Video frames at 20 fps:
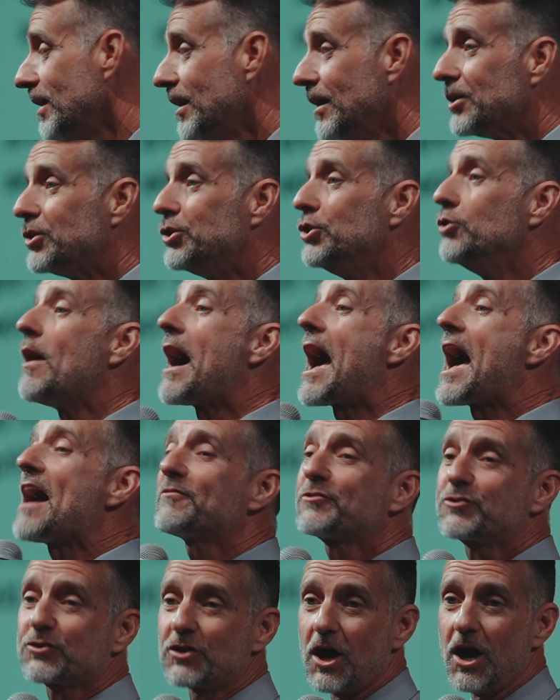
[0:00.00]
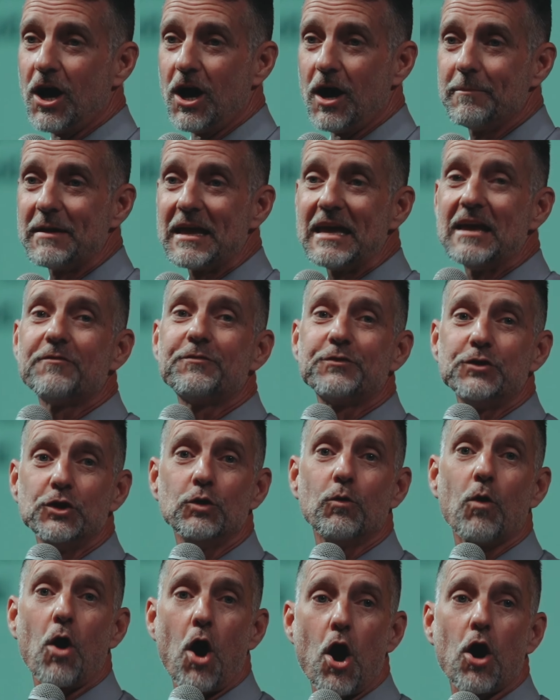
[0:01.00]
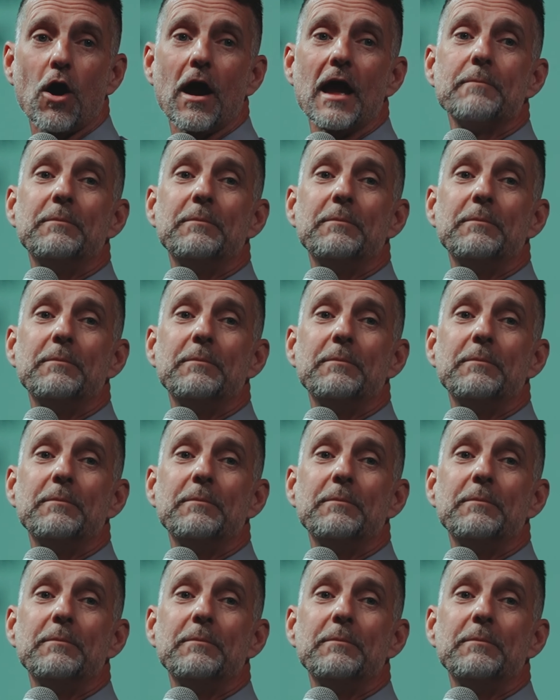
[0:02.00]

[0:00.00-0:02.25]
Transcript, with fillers: You have some if you are a